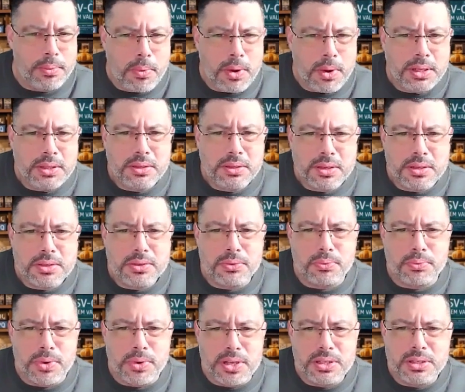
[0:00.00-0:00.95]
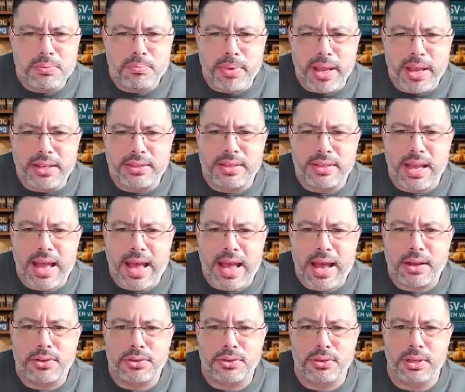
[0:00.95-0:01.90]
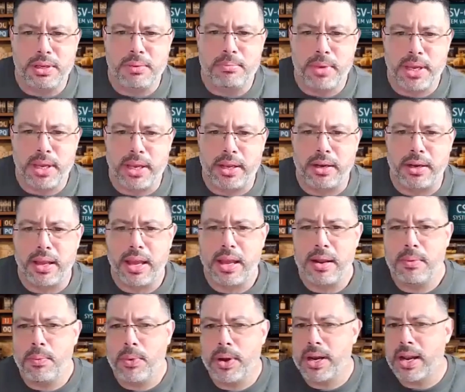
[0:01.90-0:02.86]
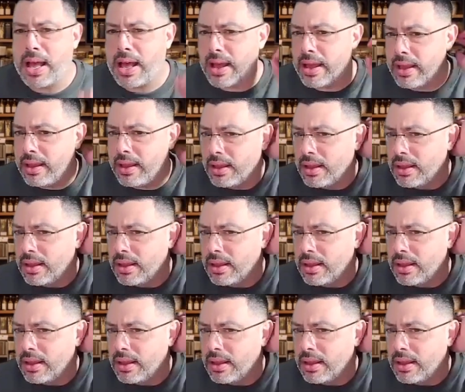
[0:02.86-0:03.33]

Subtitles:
What does risk-based actually mean? And when I